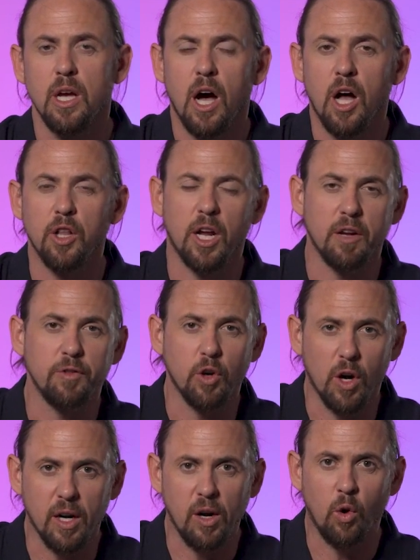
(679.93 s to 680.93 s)
a lot of
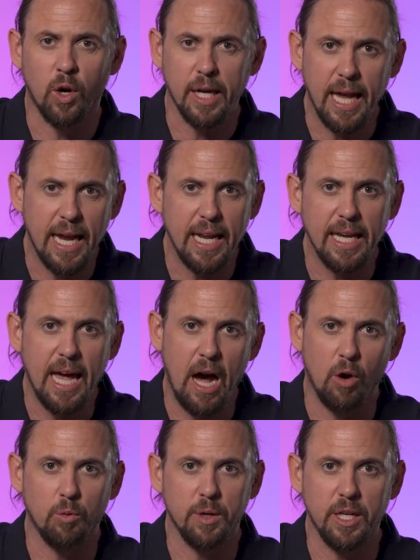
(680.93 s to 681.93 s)
your organic
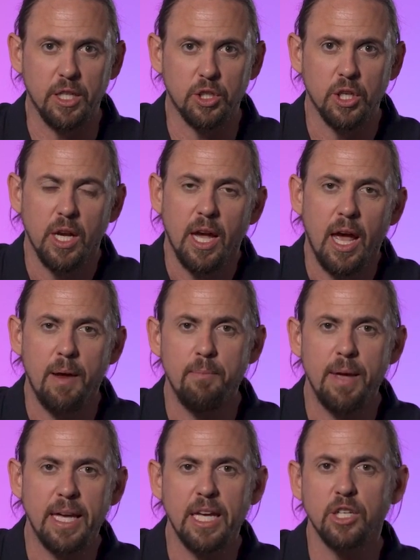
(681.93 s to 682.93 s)
outreach, and
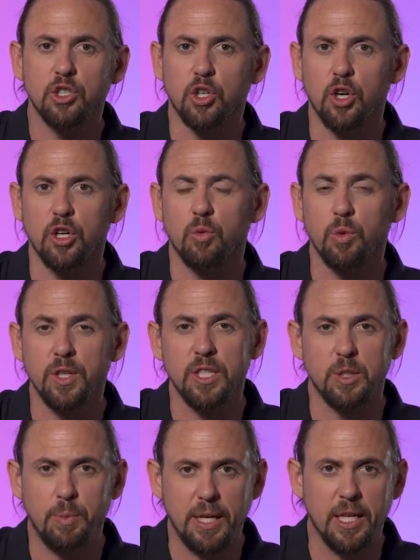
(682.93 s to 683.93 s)
making sure you're really
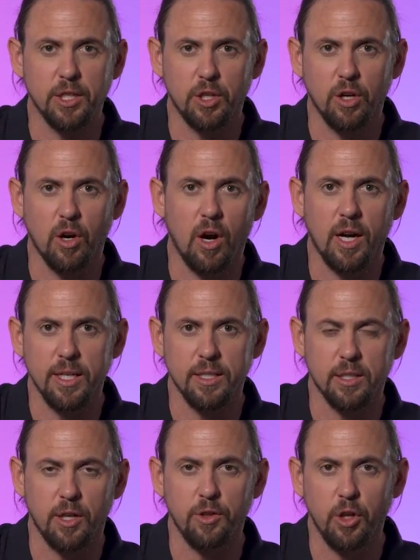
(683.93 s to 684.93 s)
speaking to your audience
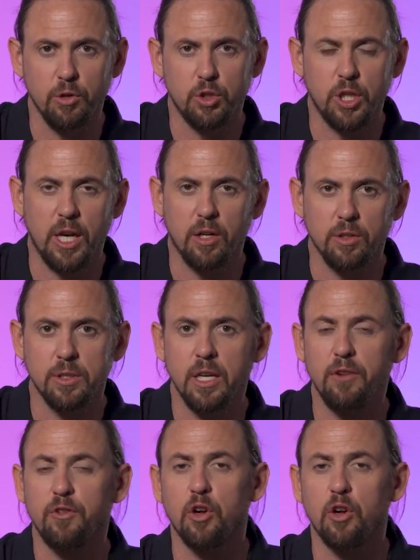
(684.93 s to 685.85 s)
on those channels. If